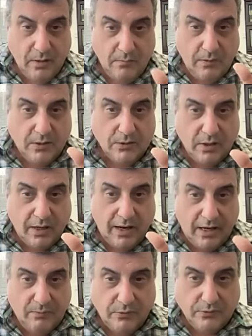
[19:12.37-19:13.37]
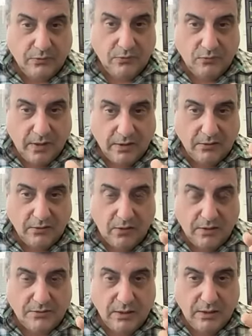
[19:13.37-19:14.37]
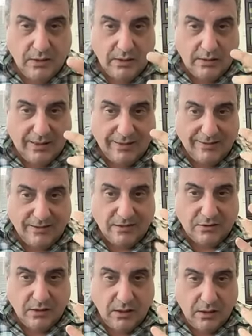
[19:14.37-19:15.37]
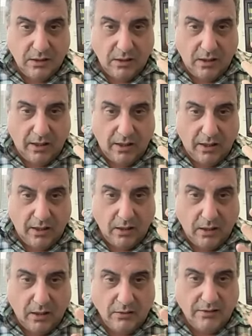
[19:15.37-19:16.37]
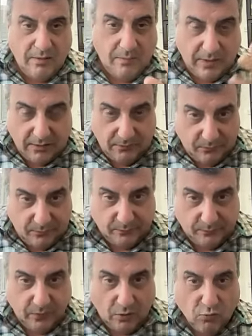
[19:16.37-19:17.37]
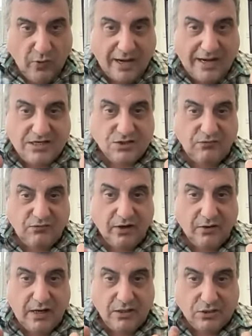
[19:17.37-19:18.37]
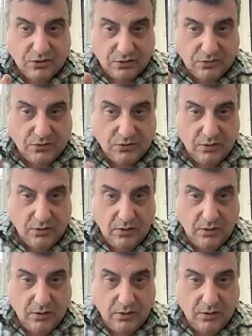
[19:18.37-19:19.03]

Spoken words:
because they're able to recognize that there's a limit, a range of variations